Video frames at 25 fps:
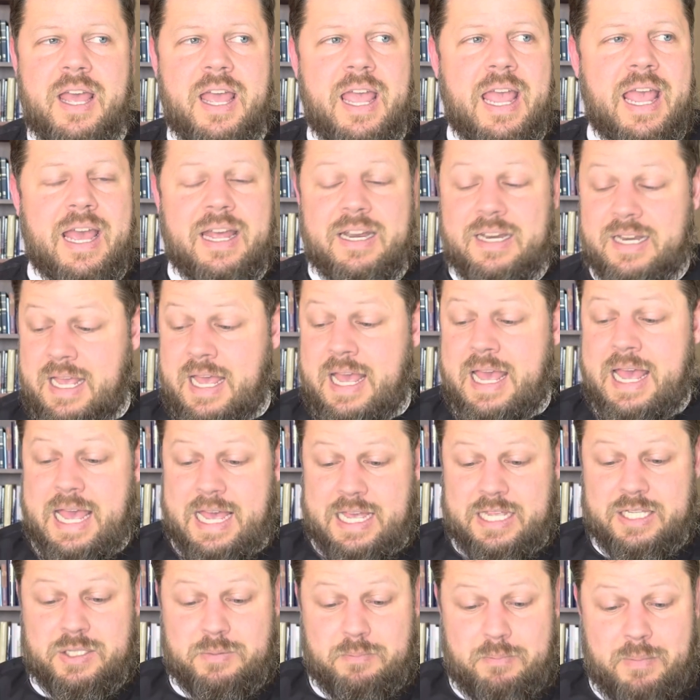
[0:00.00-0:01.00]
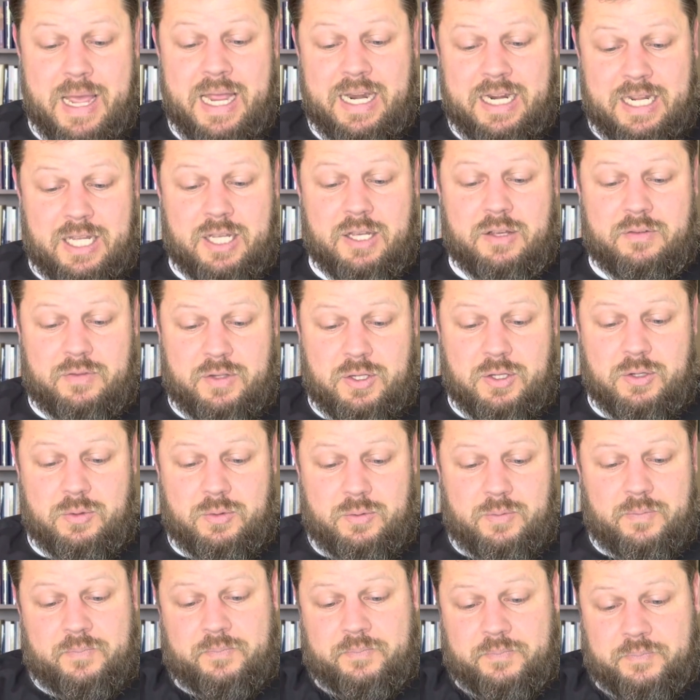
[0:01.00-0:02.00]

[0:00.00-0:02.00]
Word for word: And as many of you,